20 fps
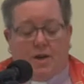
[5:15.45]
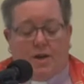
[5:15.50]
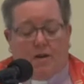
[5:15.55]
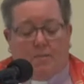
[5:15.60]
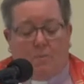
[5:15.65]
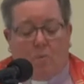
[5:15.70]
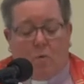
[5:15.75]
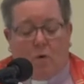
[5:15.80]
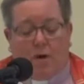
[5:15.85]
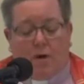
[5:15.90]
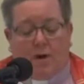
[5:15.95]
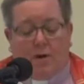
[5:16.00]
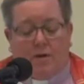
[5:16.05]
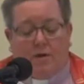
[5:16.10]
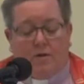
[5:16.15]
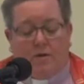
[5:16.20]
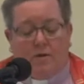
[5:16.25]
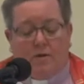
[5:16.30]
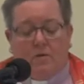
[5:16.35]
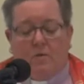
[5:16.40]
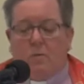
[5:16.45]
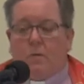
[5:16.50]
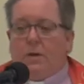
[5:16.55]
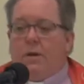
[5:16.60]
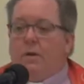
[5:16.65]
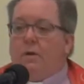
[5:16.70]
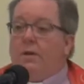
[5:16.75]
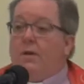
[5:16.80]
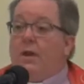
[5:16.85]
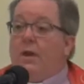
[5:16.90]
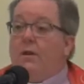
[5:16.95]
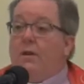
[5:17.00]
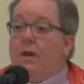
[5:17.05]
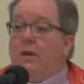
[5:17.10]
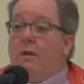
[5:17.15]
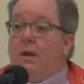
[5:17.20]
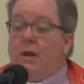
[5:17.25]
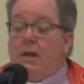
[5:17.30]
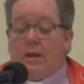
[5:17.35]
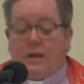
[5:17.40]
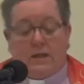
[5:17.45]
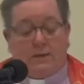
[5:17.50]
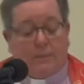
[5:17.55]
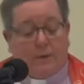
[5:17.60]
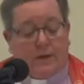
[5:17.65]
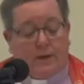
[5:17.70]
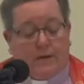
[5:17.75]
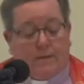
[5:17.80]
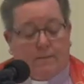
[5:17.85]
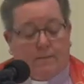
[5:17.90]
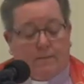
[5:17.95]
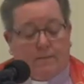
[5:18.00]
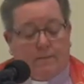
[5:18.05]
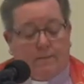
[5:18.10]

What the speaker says: and a mortgage when they're done their enlistment.